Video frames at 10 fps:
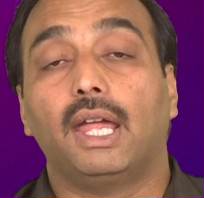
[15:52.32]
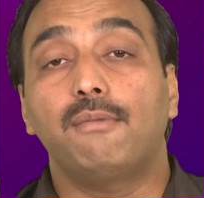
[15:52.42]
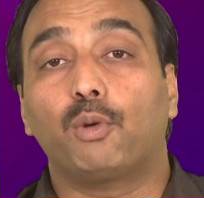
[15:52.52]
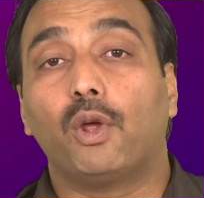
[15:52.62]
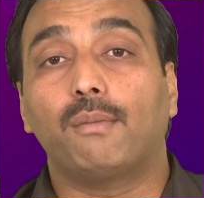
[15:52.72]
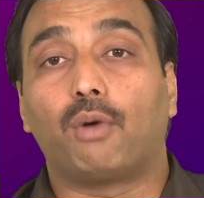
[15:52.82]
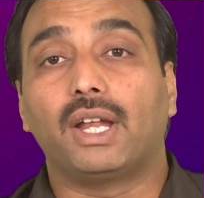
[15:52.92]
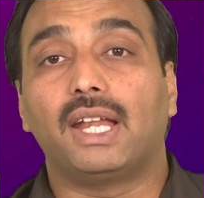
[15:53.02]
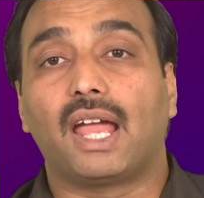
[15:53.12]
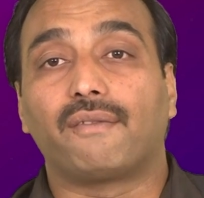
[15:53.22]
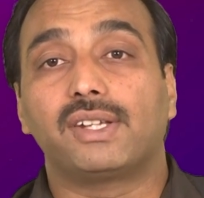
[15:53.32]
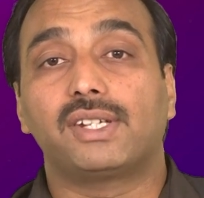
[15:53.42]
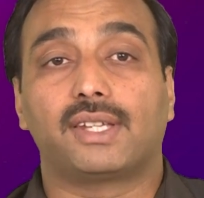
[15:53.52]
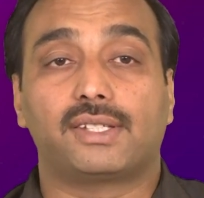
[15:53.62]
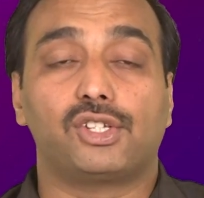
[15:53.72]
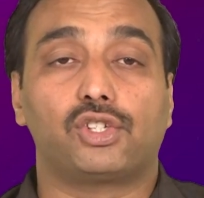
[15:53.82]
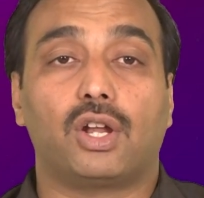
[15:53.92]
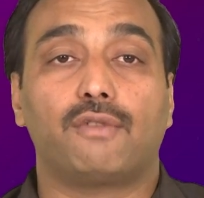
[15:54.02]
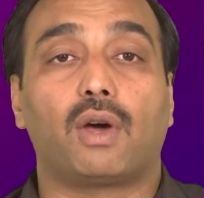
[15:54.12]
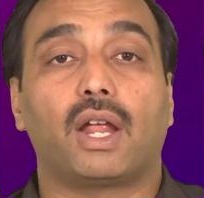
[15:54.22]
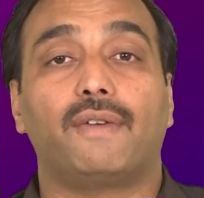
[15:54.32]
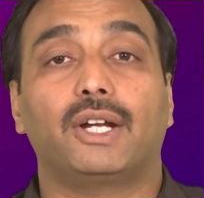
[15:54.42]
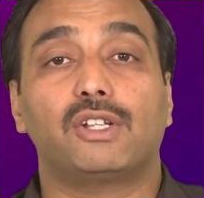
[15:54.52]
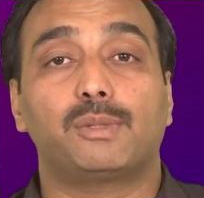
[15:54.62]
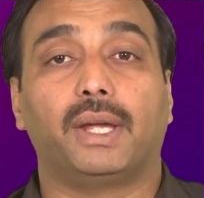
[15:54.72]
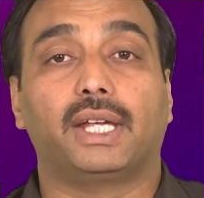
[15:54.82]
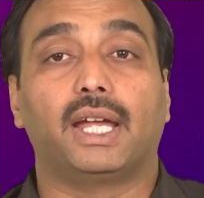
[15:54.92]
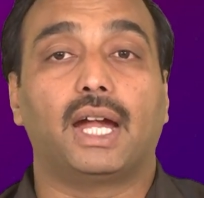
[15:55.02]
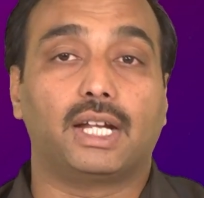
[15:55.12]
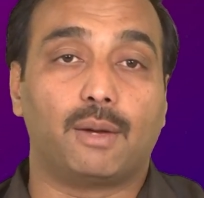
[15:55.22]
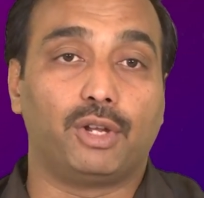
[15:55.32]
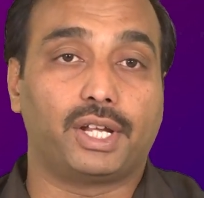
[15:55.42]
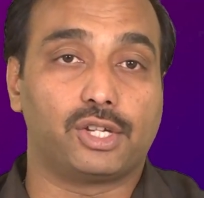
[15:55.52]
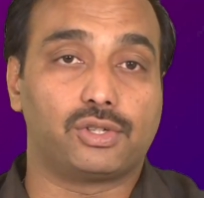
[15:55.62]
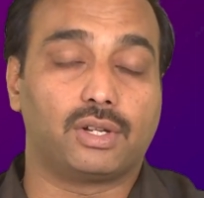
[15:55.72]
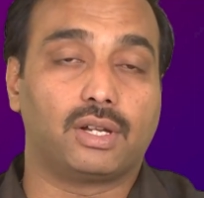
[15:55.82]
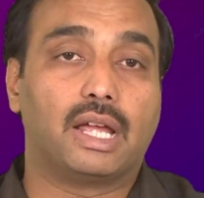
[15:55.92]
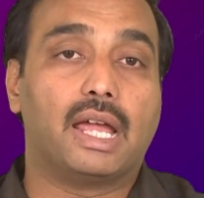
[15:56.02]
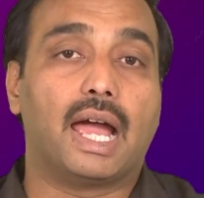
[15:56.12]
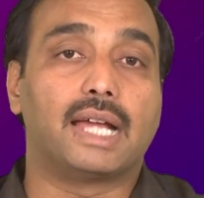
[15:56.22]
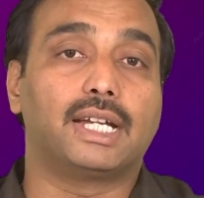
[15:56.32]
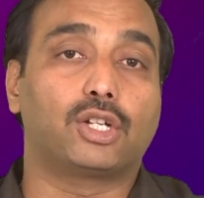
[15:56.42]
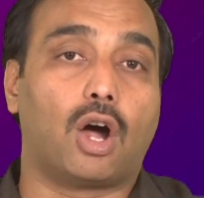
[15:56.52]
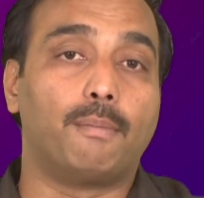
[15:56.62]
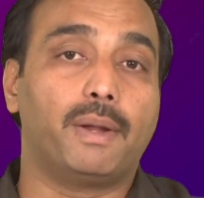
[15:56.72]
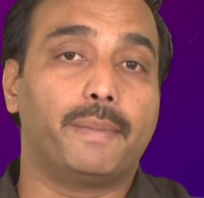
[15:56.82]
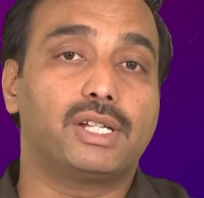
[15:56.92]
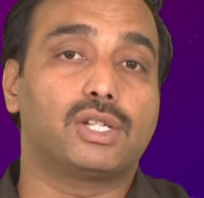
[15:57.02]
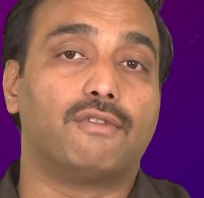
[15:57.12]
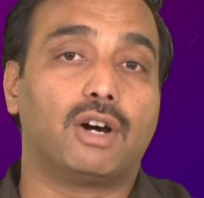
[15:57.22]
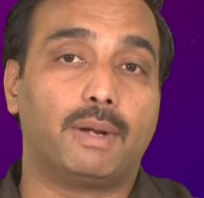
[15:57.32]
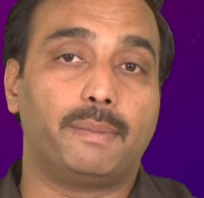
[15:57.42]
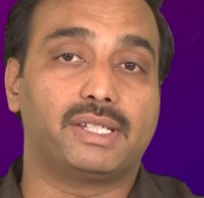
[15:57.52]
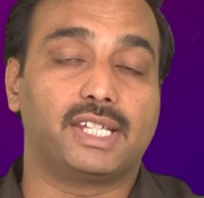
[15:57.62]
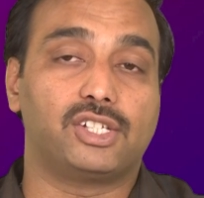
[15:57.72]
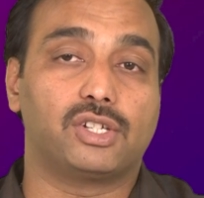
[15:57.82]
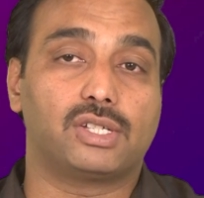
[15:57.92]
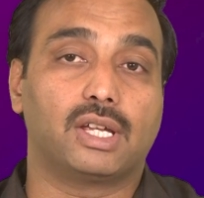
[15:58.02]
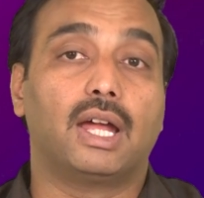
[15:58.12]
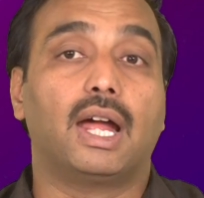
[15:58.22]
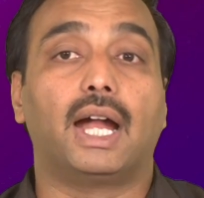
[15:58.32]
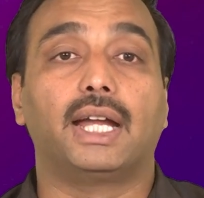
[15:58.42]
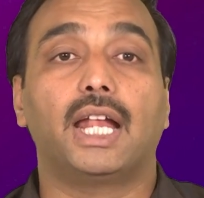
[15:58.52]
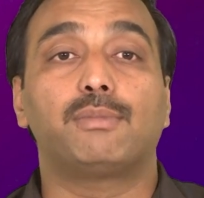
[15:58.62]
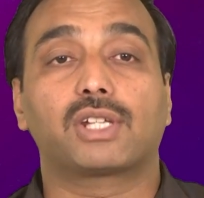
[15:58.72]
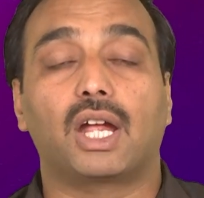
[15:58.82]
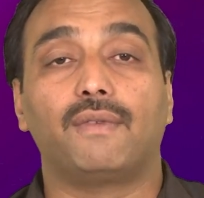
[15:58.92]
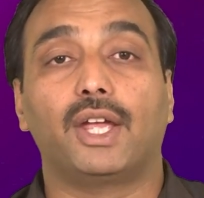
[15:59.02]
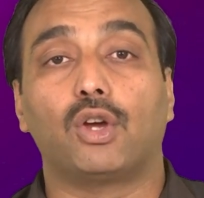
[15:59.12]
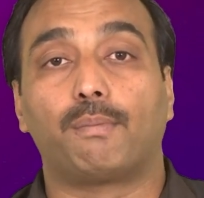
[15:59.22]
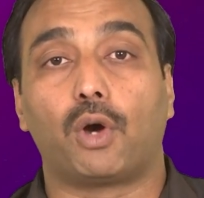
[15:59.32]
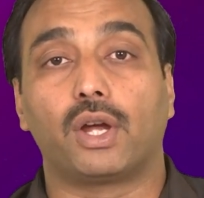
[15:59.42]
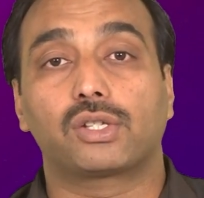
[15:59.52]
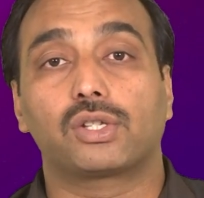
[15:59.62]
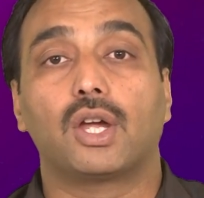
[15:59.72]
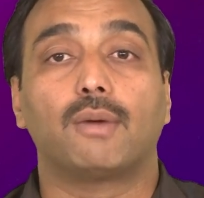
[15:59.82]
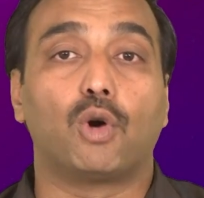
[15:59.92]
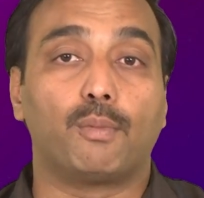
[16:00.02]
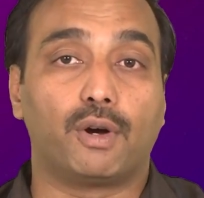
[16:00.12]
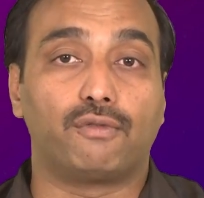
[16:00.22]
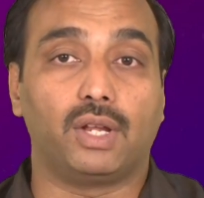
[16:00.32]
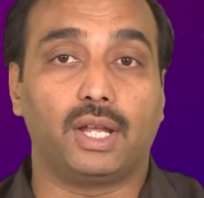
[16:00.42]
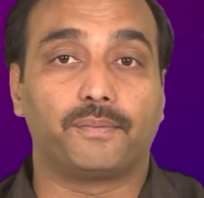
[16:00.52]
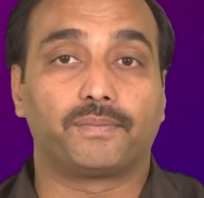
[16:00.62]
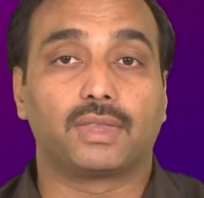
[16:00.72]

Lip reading: Improving body language is essential for effective speaking and communication as it complements verbal messages and helps convey your points more powerfully.